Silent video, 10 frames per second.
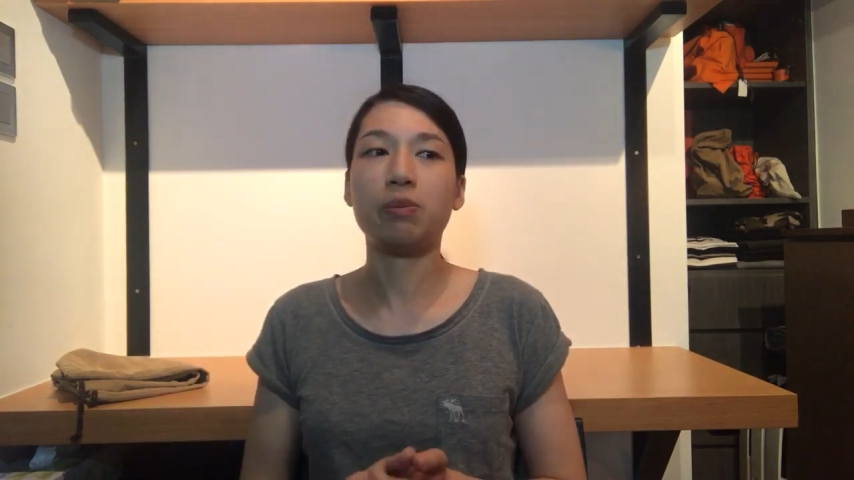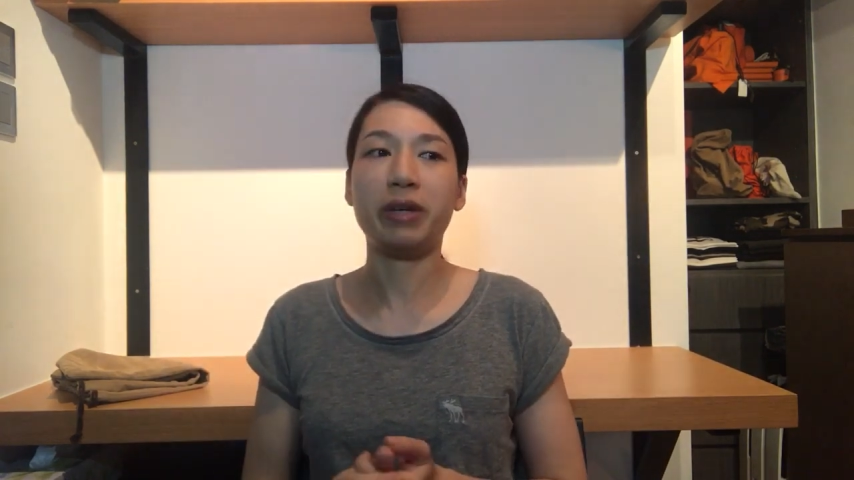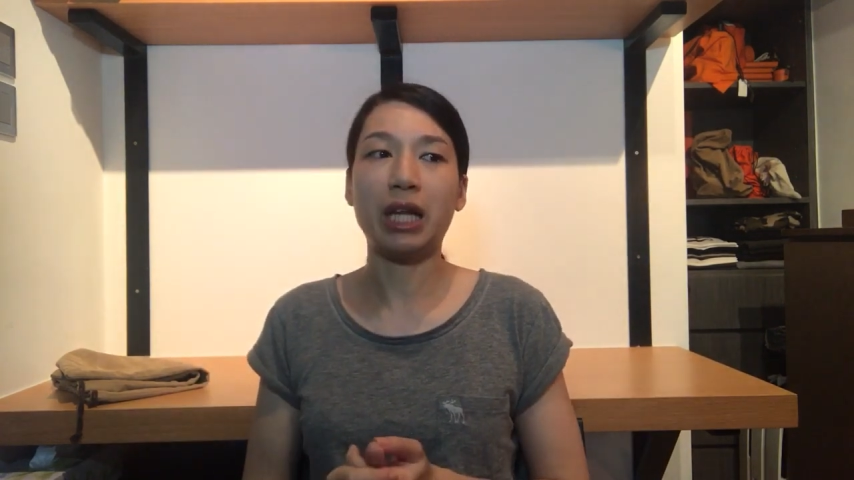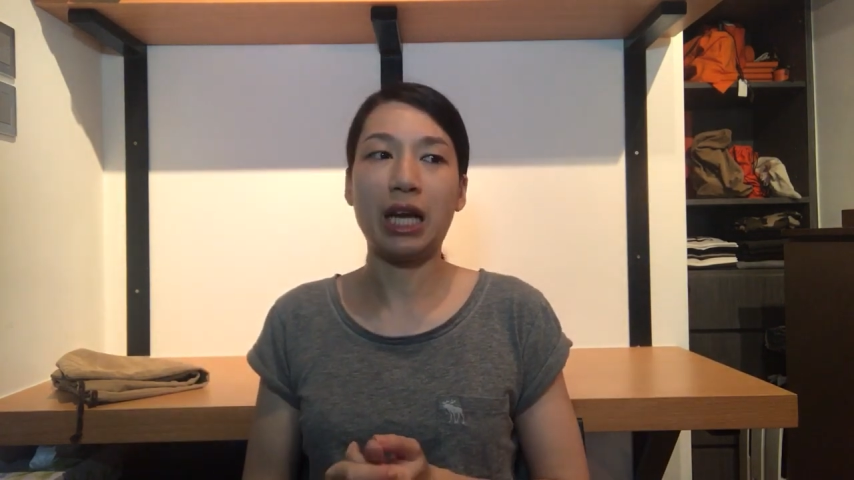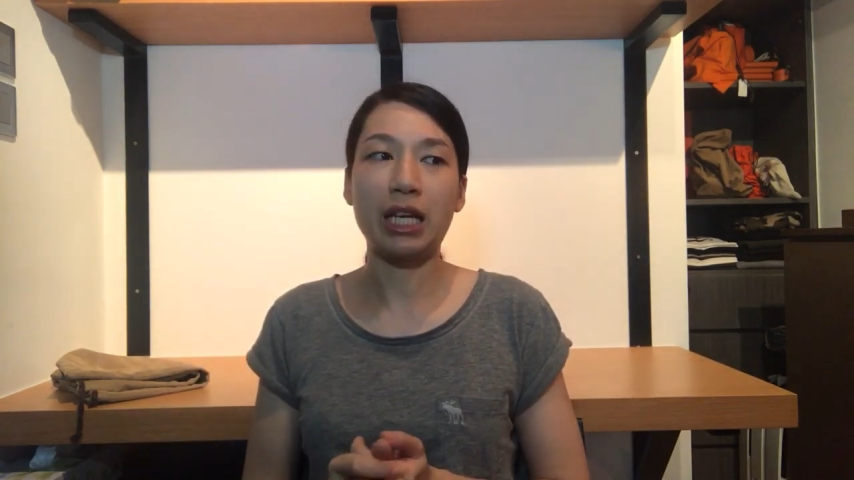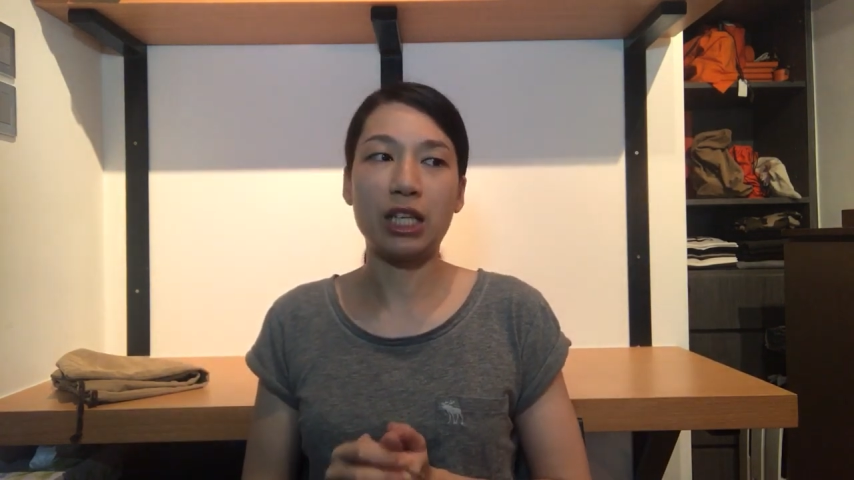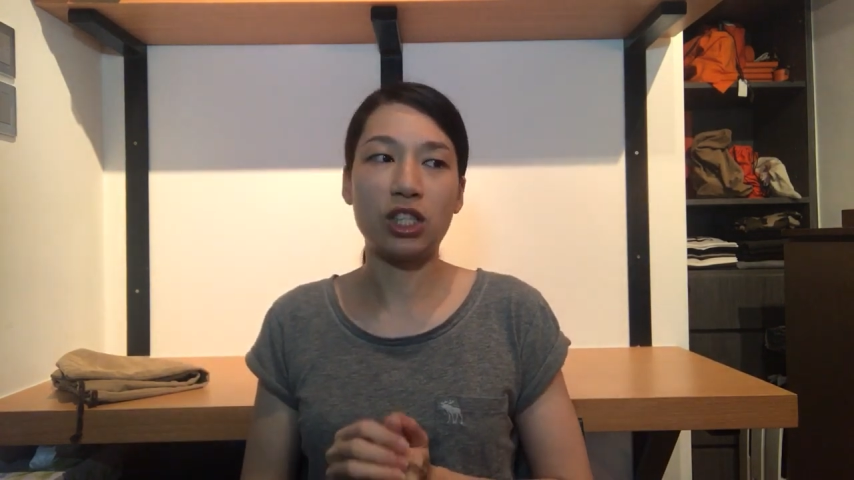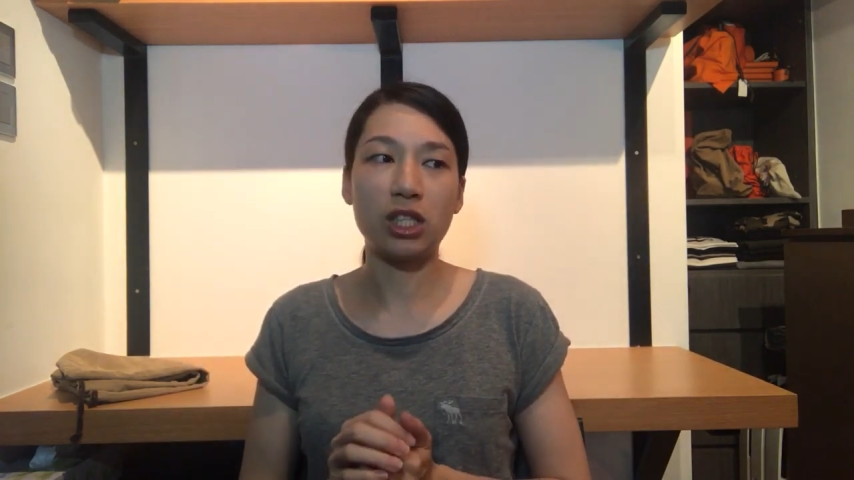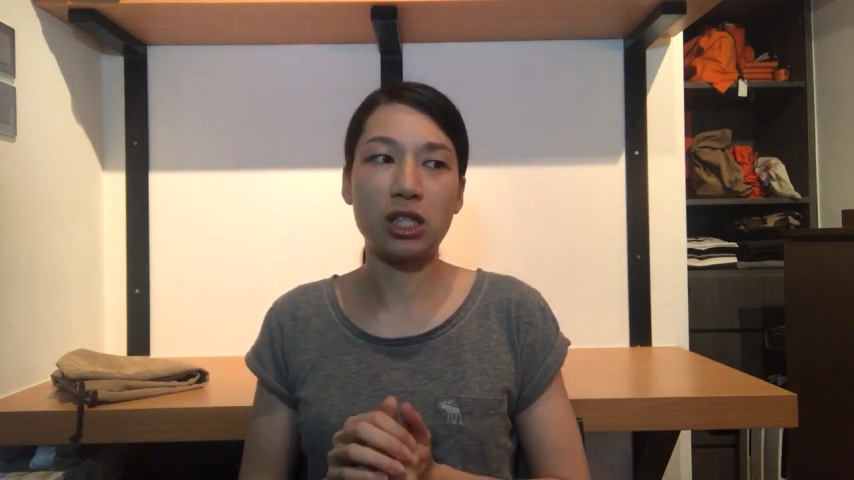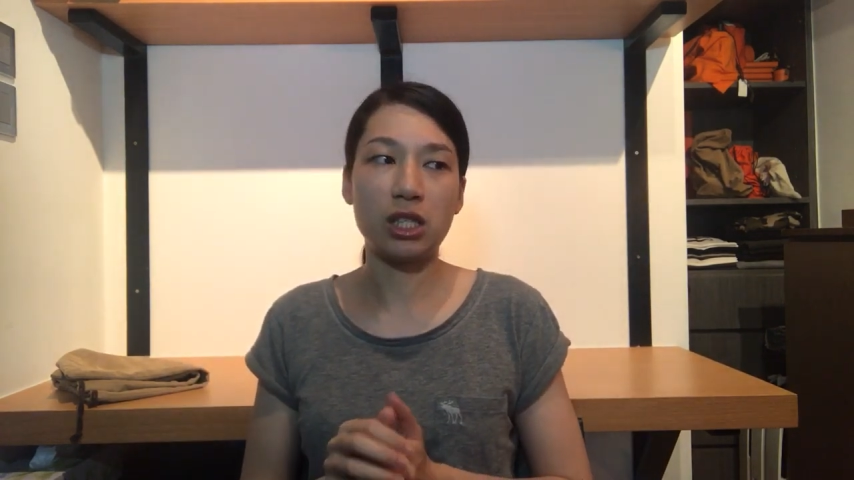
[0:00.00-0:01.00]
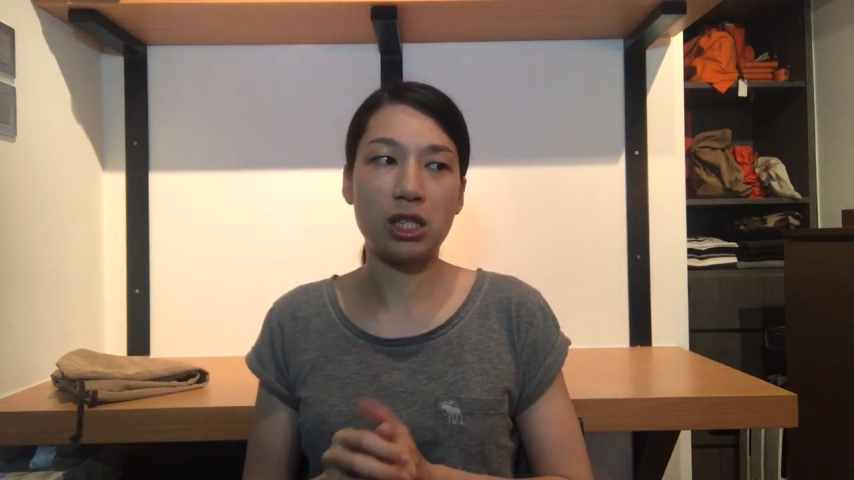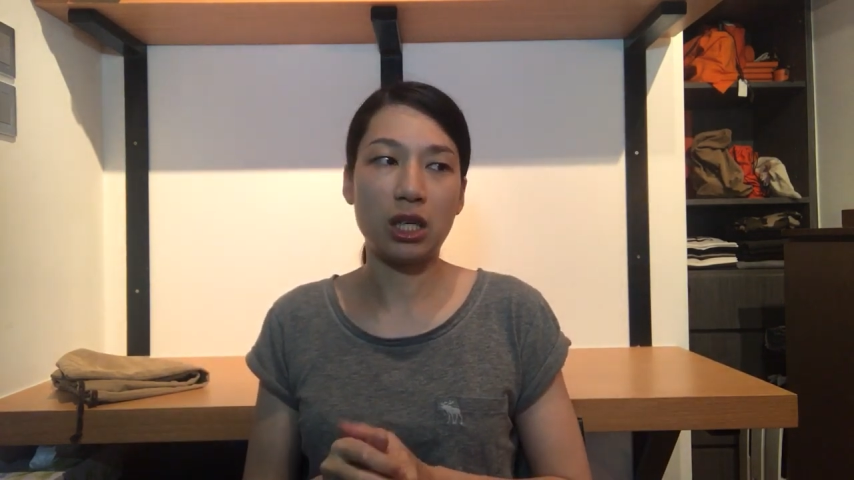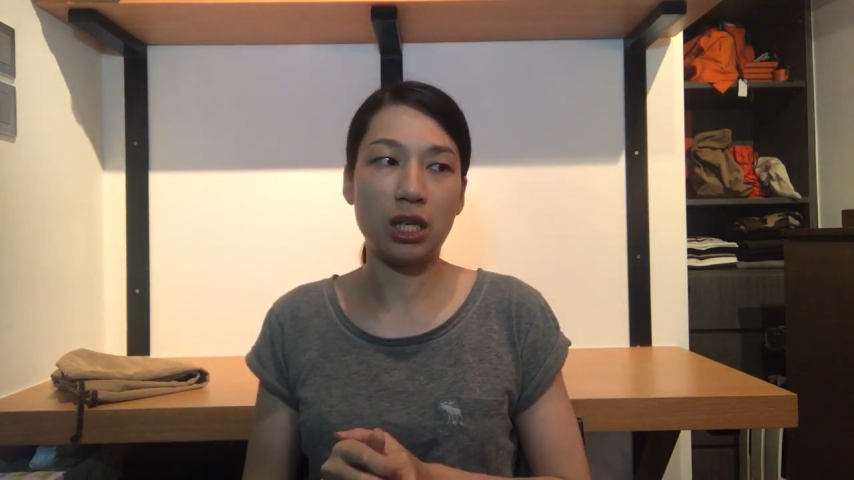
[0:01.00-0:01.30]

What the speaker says: but I can just